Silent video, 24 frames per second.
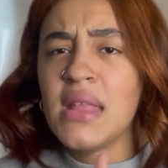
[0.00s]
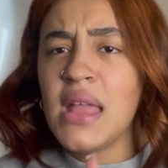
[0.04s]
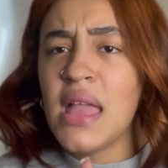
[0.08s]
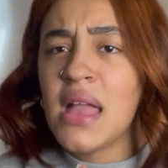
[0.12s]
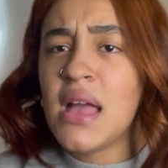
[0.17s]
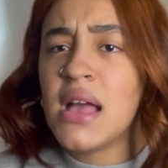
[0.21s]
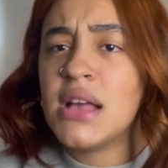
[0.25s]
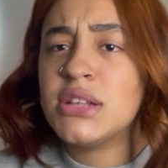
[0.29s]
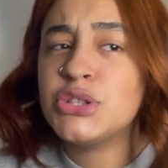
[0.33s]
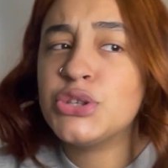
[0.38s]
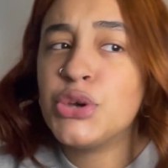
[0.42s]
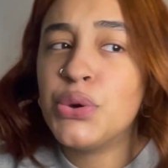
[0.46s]

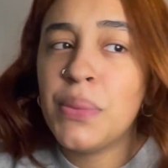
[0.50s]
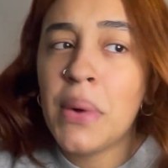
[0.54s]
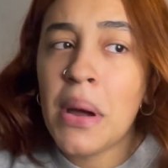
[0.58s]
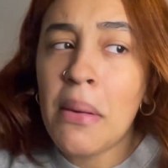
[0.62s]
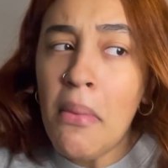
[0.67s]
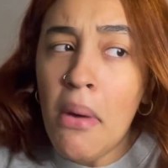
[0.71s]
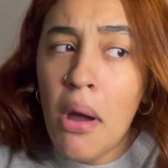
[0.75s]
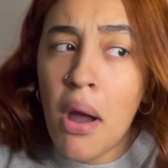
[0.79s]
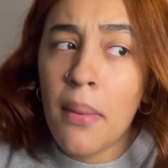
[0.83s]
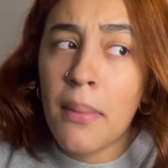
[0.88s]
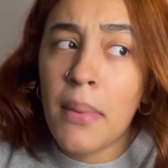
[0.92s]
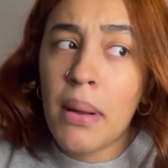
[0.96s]
I told my
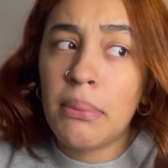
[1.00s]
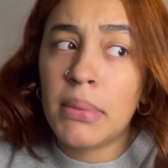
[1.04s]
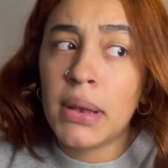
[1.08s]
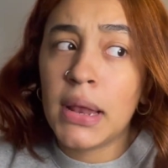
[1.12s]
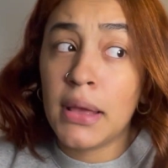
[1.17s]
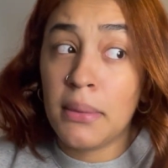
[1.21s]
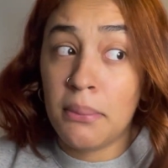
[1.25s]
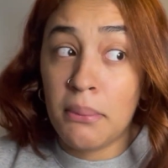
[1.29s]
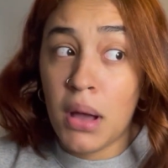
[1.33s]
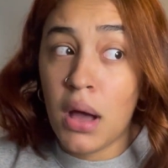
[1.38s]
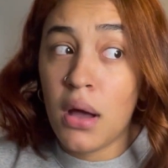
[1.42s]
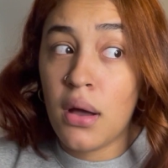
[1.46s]
mom, I'm
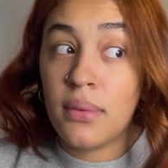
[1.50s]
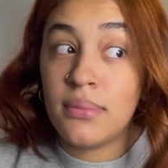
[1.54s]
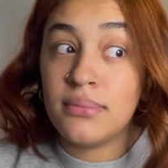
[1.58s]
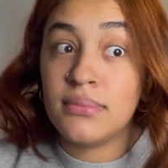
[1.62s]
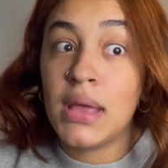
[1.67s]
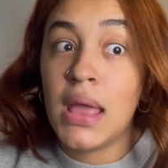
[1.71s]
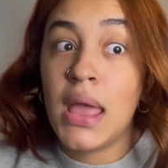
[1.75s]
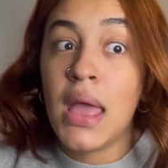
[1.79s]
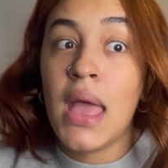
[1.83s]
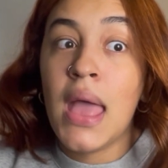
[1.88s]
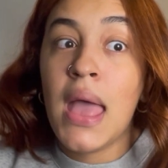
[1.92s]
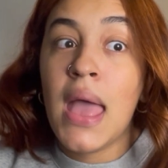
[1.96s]
like, mom,
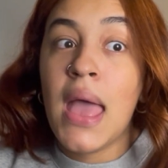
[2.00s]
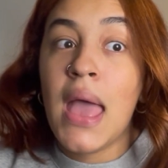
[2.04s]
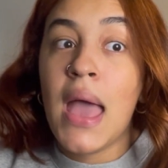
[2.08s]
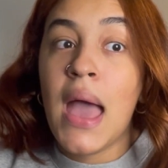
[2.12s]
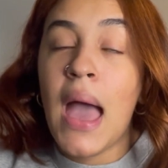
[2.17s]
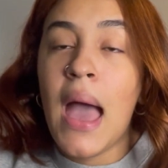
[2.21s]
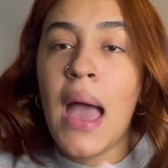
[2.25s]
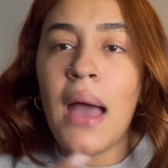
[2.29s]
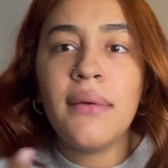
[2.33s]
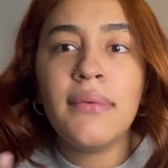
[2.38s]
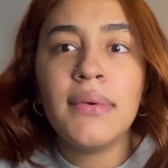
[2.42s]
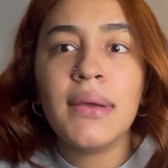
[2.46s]

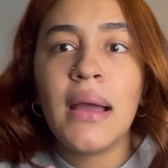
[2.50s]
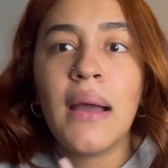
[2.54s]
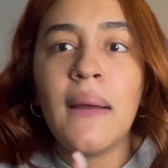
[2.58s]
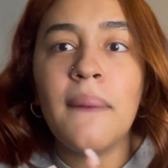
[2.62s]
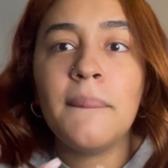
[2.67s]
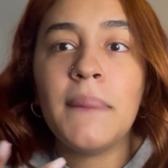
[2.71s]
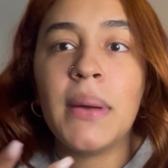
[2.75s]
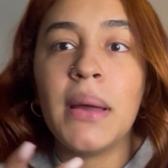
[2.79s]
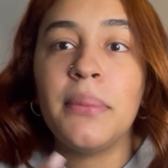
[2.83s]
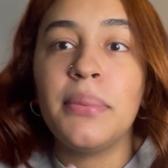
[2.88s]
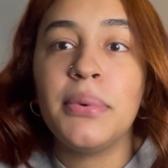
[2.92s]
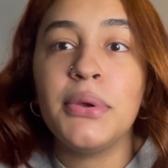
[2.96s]
I haven't gotten
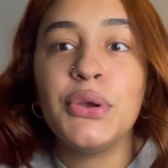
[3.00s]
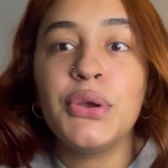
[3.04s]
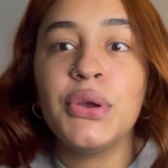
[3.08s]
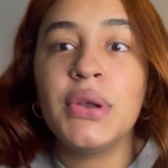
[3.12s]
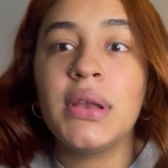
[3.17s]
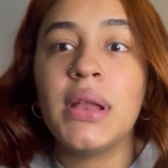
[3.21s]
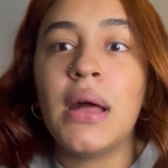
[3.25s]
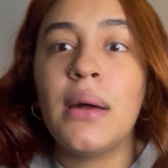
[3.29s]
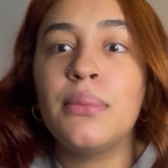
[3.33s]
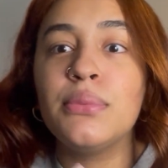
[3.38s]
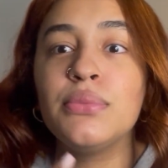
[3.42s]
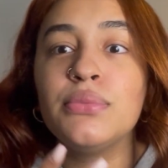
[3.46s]
my period,
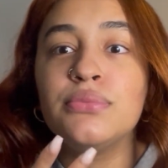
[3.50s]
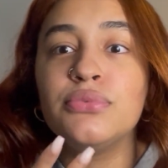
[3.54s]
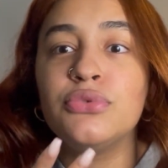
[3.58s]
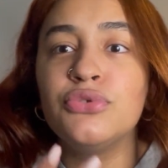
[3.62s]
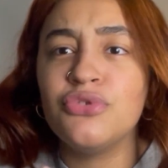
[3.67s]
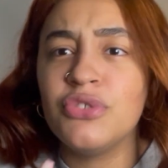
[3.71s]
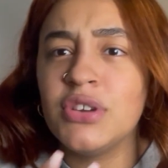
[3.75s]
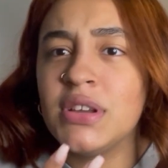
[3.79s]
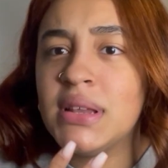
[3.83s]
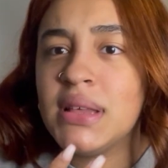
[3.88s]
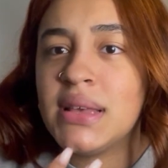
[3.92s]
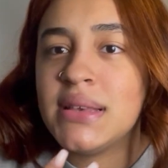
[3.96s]
I'm
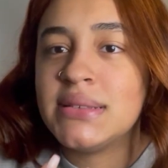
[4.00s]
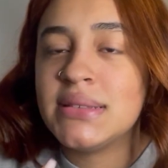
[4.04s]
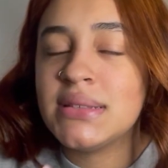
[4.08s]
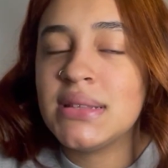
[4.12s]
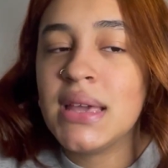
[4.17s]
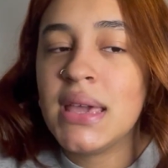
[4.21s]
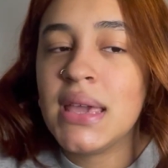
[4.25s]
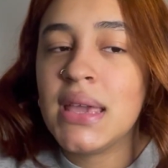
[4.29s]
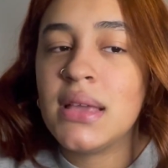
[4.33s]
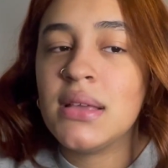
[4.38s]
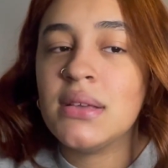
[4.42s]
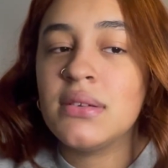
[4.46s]
3 days
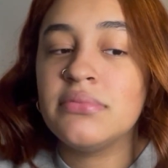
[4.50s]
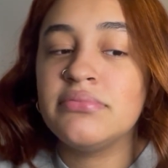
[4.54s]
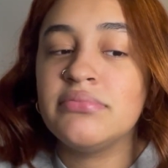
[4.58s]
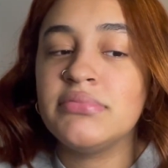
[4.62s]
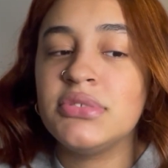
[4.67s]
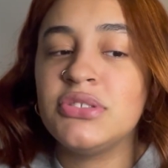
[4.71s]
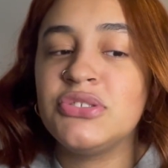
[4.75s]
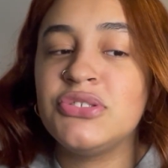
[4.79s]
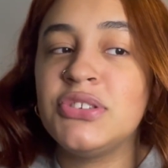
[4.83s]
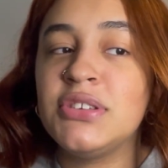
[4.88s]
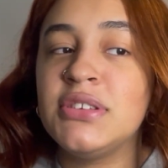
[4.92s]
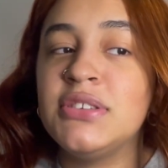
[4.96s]
late.
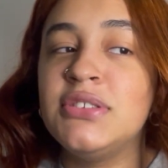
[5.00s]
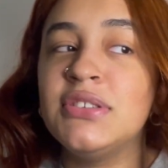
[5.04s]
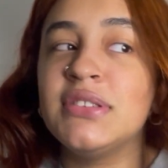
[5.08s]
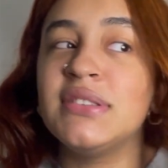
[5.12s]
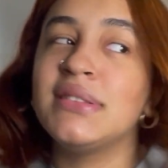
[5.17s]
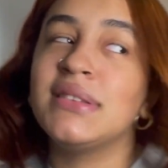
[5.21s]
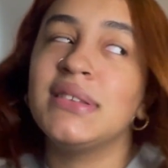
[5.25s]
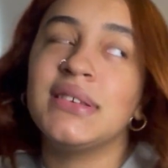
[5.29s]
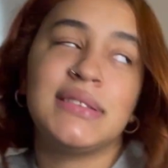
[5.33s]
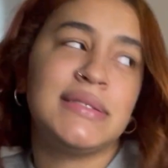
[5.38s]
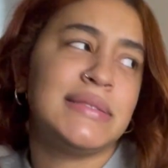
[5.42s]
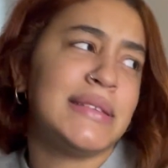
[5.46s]
She just
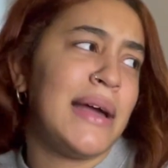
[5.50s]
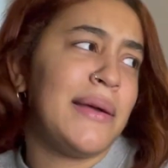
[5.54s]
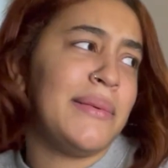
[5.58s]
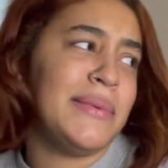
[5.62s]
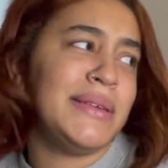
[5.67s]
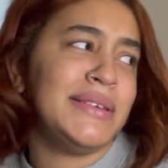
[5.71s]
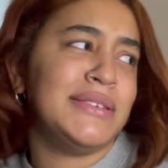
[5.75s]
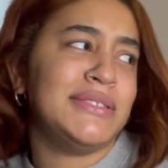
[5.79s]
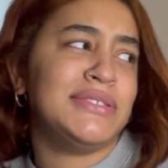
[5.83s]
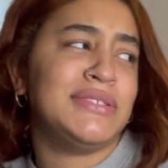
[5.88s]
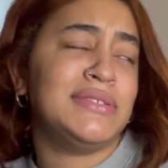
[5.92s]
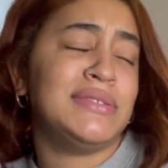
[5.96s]
looks at
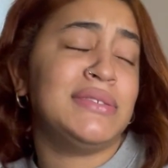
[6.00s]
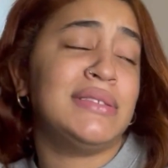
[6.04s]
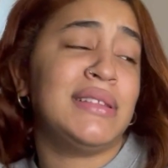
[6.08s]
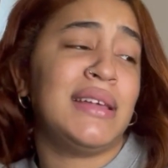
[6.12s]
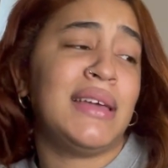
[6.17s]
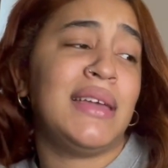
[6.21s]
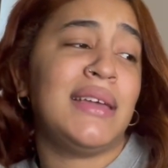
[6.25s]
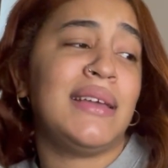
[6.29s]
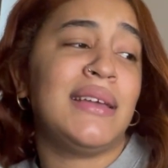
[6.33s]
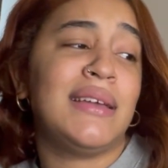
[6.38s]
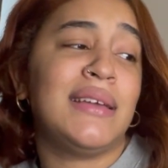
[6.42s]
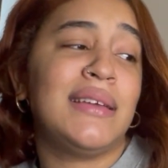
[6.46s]
me and she's
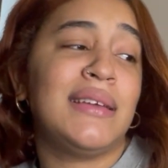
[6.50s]
like,